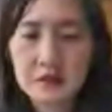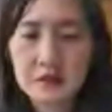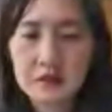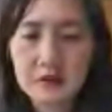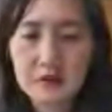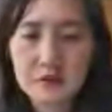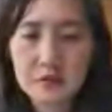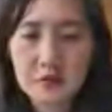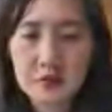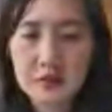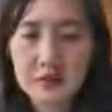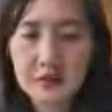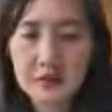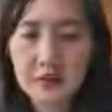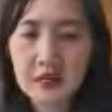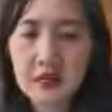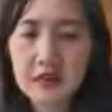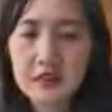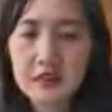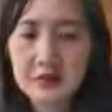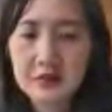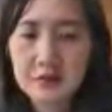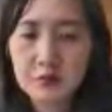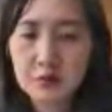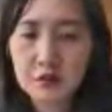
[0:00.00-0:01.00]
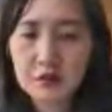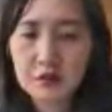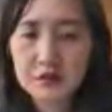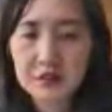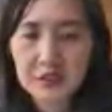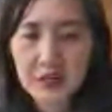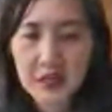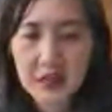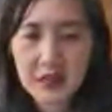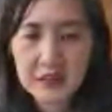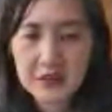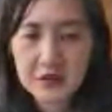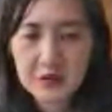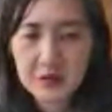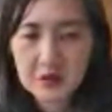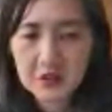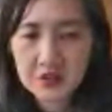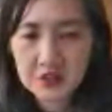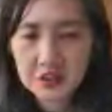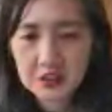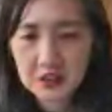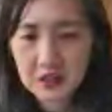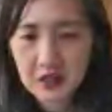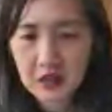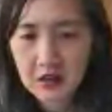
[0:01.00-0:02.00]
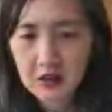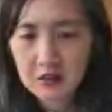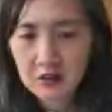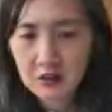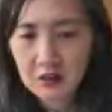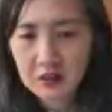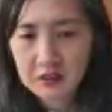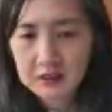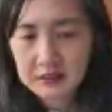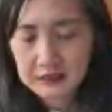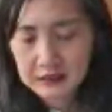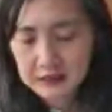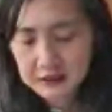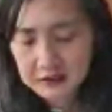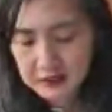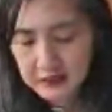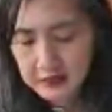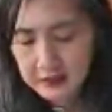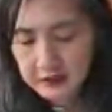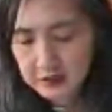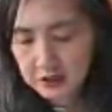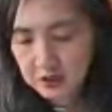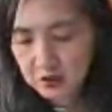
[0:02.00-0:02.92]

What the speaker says: Teresa asks, most asked question, how long did it take